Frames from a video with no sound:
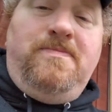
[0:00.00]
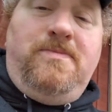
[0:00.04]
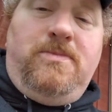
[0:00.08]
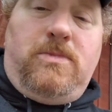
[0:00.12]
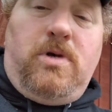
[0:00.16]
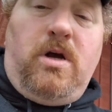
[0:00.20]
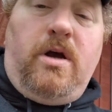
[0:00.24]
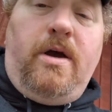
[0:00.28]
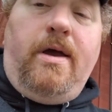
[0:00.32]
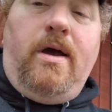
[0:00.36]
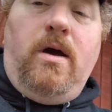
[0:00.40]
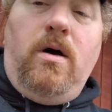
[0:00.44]

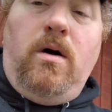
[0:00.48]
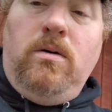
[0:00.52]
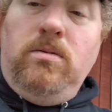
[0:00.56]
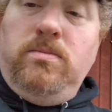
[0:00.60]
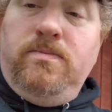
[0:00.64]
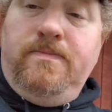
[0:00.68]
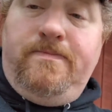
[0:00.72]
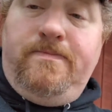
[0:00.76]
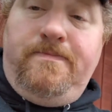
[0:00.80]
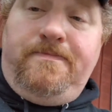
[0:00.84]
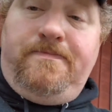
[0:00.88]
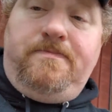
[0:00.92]
there you go.
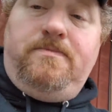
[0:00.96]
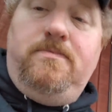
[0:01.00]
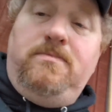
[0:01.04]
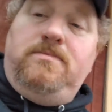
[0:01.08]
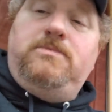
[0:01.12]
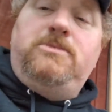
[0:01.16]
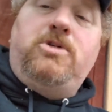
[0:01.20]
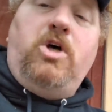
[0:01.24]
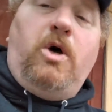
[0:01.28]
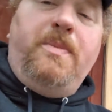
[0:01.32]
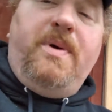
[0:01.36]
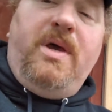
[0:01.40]

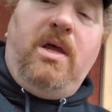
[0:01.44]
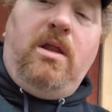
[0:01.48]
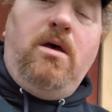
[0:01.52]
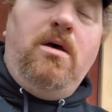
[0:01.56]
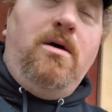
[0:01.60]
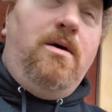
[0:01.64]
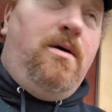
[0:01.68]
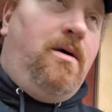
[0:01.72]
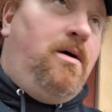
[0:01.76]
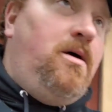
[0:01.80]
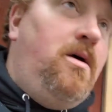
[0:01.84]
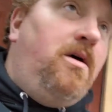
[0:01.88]
So I mean,
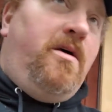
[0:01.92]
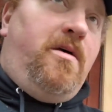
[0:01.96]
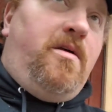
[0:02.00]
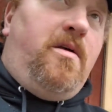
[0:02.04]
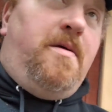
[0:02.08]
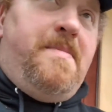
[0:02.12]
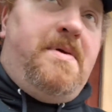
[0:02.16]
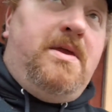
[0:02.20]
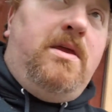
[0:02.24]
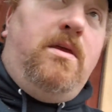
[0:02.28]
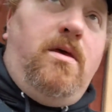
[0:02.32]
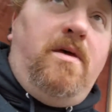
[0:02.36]

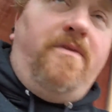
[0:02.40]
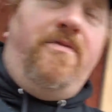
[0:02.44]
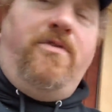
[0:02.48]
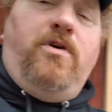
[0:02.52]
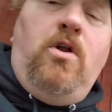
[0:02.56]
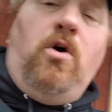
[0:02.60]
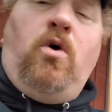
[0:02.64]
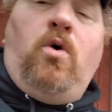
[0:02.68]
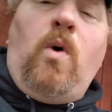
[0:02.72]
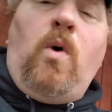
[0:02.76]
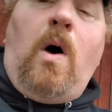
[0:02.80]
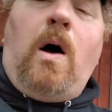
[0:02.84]
if you
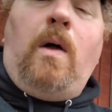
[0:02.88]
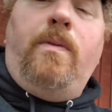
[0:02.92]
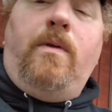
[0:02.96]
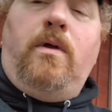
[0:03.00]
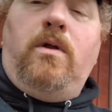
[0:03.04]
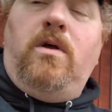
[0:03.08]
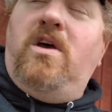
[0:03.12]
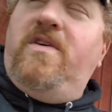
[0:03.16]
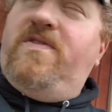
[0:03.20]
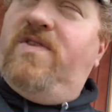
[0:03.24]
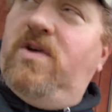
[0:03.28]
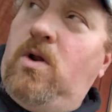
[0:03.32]
don't go out in
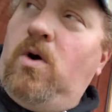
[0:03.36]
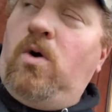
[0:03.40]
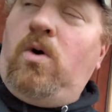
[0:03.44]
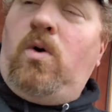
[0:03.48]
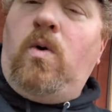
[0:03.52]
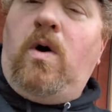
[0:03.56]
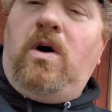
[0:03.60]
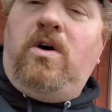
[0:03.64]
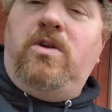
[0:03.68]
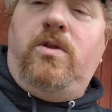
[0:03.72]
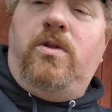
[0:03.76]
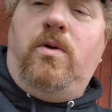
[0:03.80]

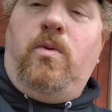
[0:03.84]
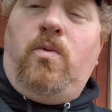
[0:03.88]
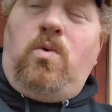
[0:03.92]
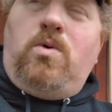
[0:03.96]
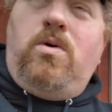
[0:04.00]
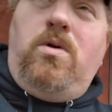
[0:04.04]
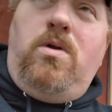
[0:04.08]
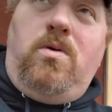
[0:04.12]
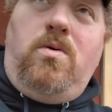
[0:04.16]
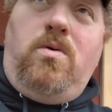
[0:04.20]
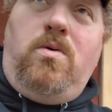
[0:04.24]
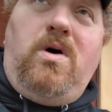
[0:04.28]

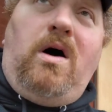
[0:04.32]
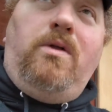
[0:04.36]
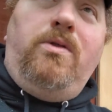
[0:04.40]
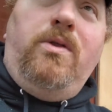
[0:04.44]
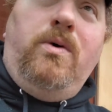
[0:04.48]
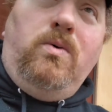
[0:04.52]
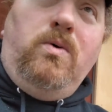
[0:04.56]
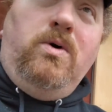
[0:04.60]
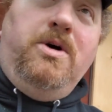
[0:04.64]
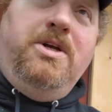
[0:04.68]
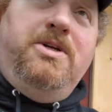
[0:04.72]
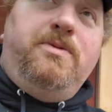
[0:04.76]
the
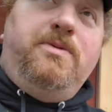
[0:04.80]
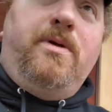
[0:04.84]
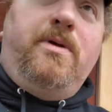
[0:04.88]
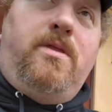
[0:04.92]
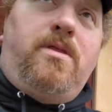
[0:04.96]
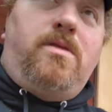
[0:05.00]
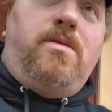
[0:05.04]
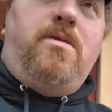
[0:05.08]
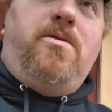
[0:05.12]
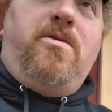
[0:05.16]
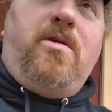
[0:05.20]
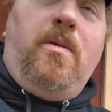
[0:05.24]
woods with
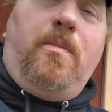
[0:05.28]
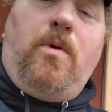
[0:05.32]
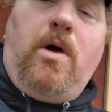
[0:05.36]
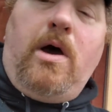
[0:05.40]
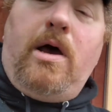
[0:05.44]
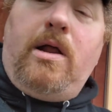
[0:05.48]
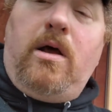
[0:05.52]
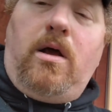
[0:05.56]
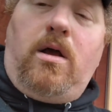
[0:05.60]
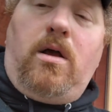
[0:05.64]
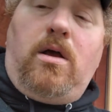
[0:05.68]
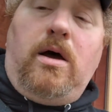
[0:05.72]
some
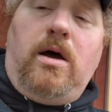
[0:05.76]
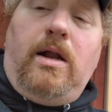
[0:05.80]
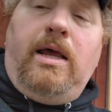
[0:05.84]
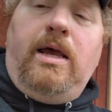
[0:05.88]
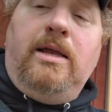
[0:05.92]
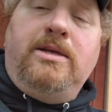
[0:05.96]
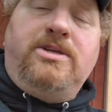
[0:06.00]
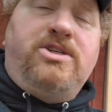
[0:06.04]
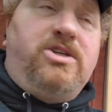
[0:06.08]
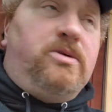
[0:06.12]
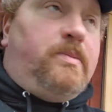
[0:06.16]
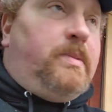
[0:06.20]
kind of cutting
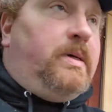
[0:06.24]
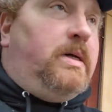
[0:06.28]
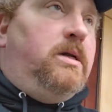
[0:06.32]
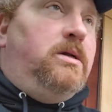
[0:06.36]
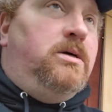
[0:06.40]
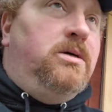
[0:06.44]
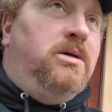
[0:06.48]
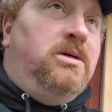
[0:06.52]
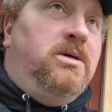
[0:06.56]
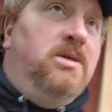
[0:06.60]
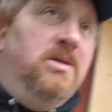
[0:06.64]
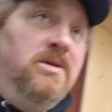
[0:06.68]
instrument,
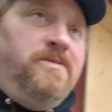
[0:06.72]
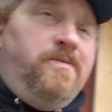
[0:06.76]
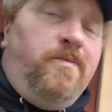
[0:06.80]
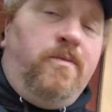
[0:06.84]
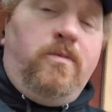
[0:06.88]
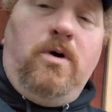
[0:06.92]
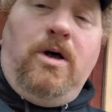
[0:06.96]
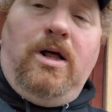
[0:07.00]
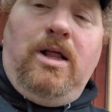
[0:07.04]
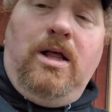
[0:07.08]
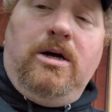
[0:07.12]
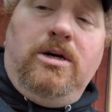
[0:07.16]

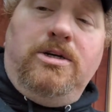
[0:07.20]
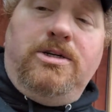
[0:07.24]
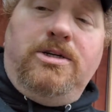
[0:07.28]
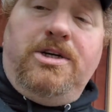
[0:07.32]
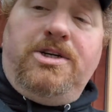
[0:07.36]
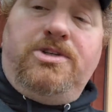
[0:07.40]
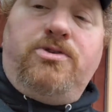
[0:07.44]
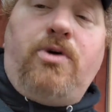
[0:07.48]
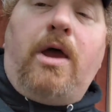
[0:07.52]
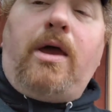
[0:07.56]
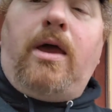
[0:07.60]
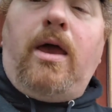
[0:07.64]
well, there's a
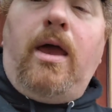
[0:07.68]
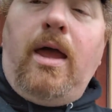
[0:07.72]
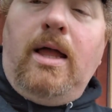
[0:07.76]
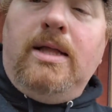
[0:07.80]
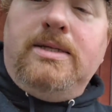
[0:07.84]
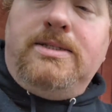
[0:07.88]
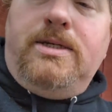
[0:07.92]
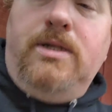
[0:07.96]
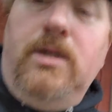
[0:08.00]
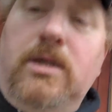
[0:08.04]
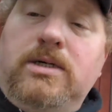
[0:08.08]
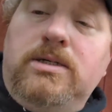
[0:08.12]
strike
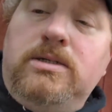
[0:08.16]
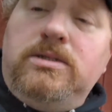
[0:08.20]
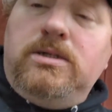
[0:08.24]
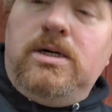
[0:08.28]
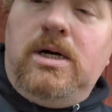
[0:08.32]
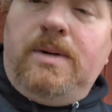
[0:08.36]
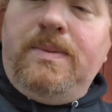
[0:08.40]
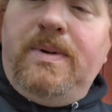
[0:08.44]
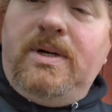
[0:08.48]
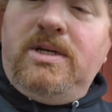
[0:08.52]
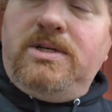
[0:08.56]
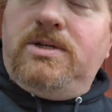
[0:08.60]
against you.
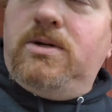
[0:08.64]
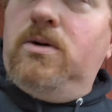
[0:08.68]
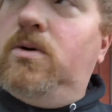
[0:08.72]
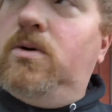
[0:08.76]
Having